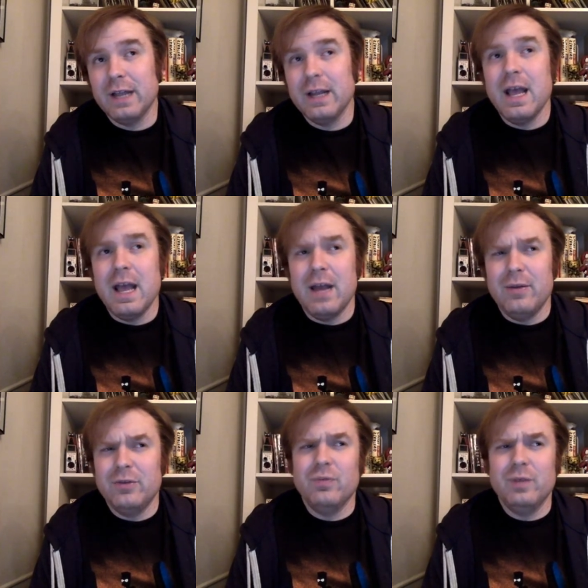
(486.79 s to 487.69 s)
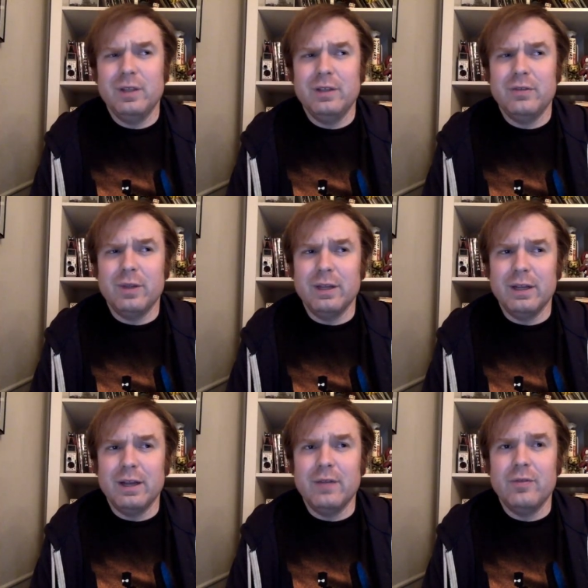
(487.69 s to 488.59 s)
And it was a really thrilling
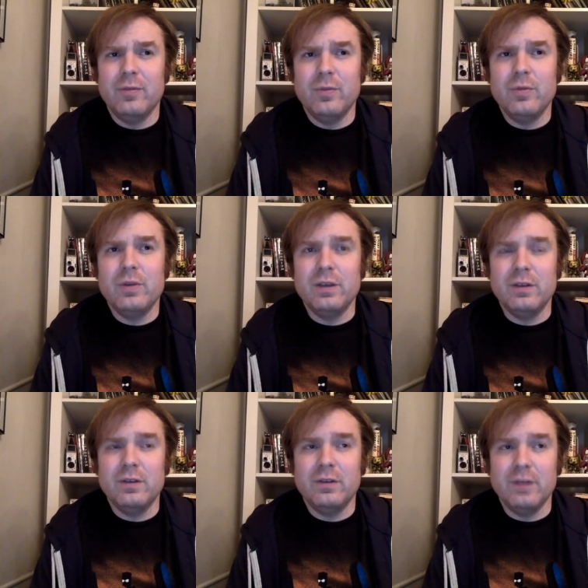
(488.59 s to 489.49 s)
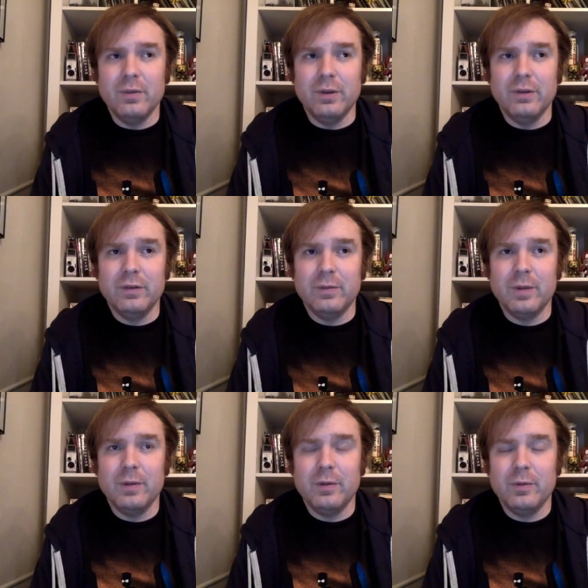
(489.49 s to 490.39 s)
kind of spooky sequence. It
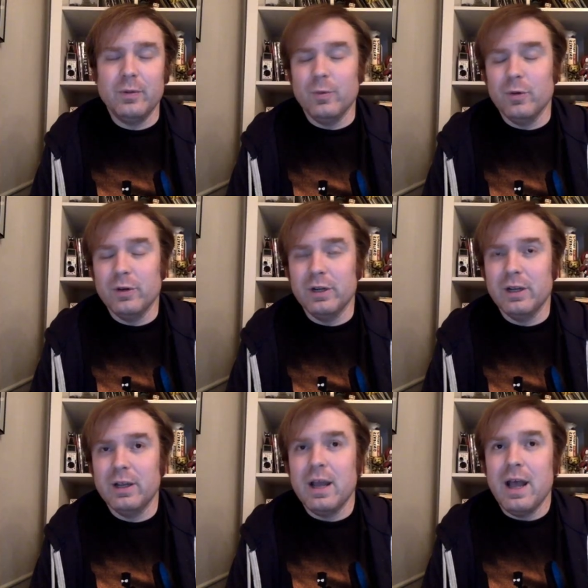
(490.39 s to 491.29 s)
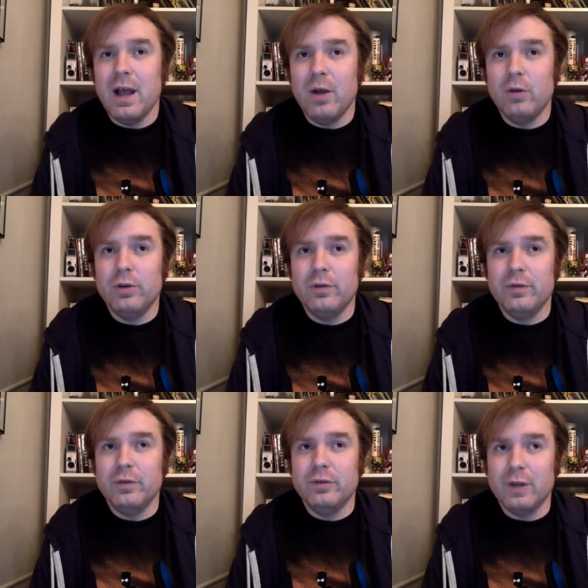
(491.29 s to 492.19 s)
probably spoke more to how good of
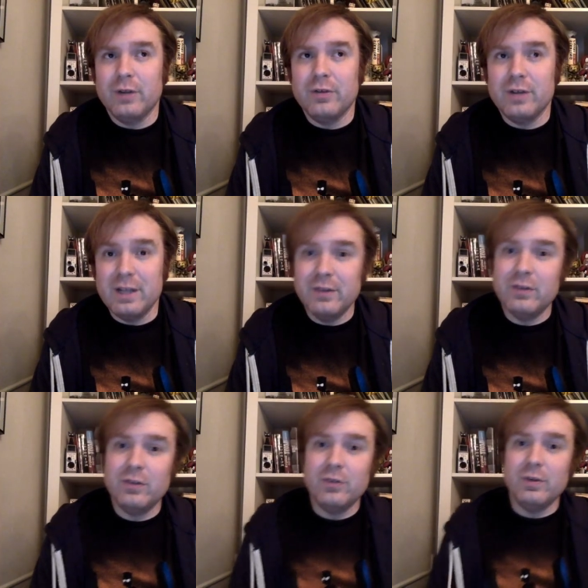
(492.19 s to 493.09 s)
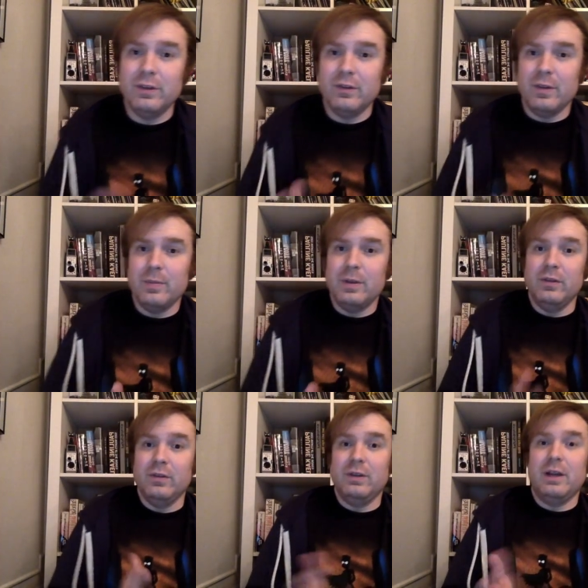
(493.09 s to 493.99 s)
a director he is at doing these set
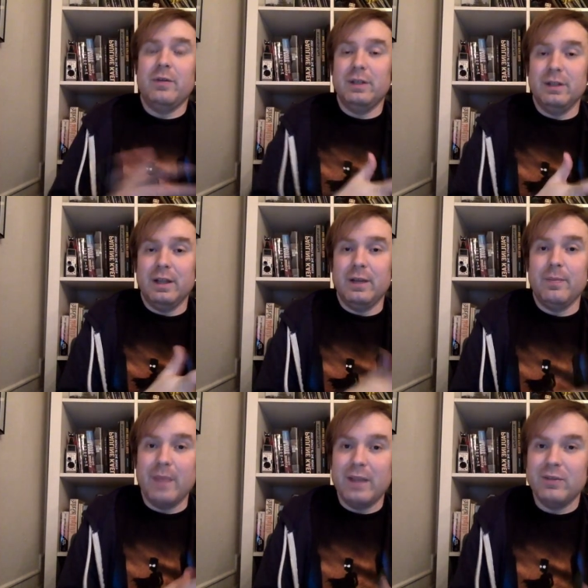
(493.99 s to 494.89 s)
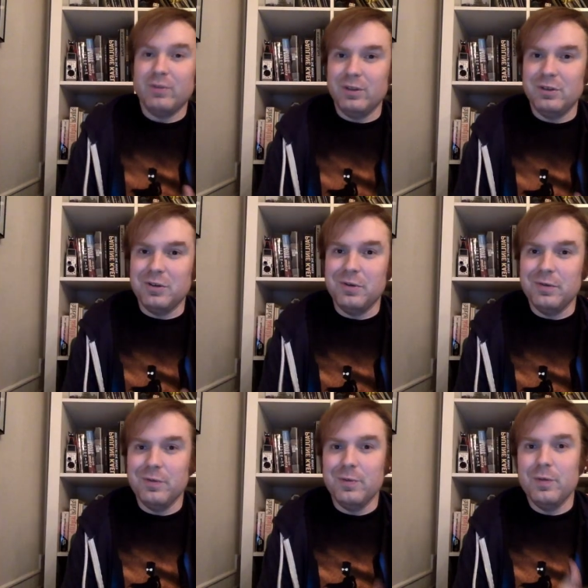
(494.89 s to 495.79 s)
pieces and how he can, like, mess with the tone
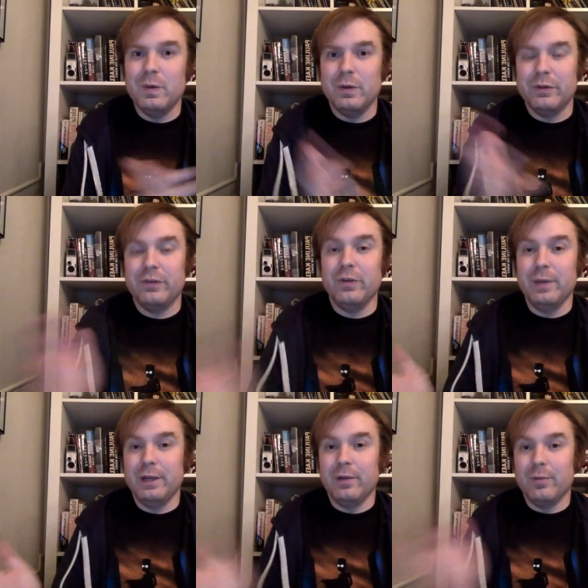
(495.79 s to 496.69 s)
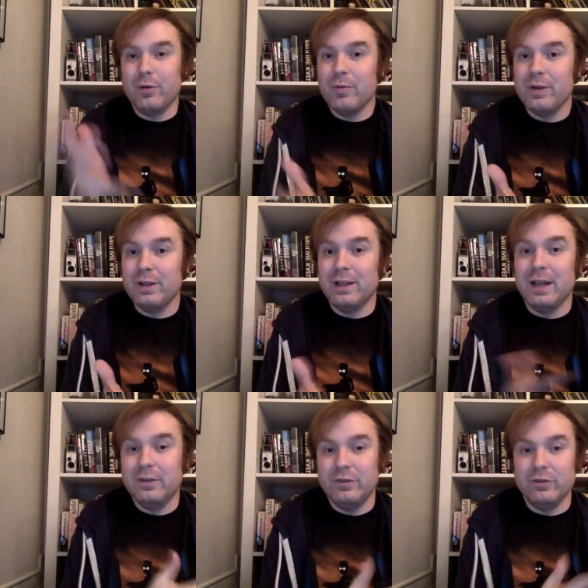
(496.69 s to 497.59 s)
of the movie while still being appropriate in
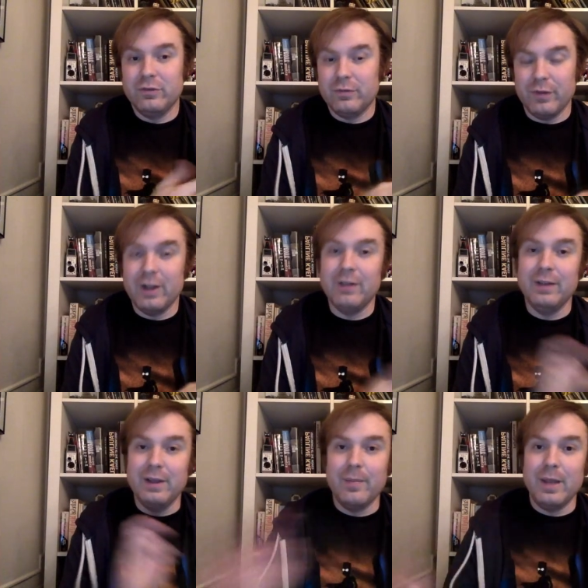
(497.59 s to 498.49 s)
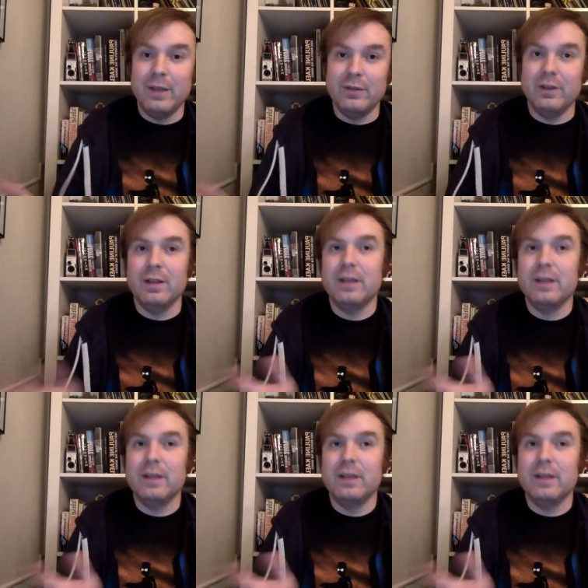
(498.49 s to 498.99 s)
that. It's just frankly amazing.